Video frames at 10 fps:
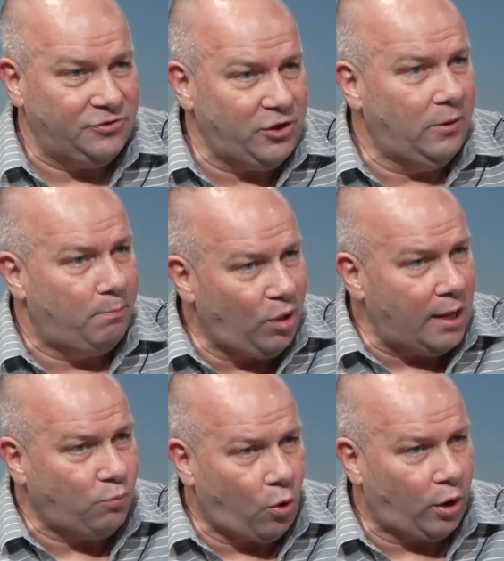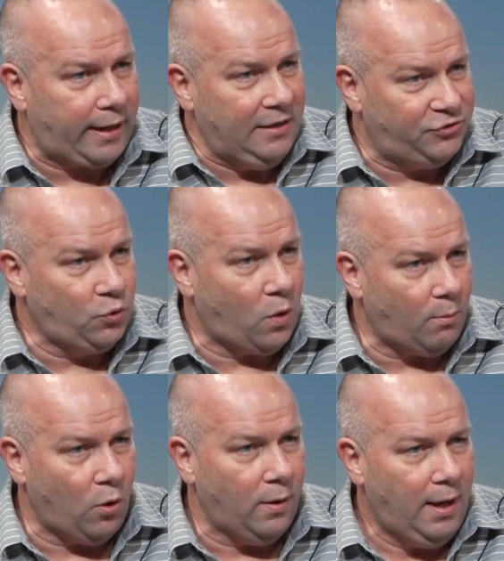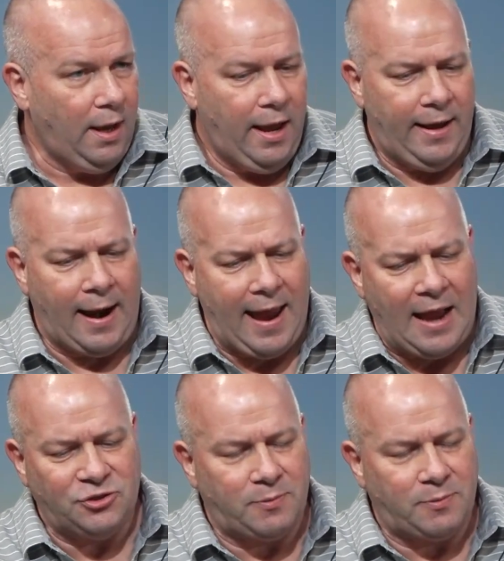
So the blood work is normal. And I asked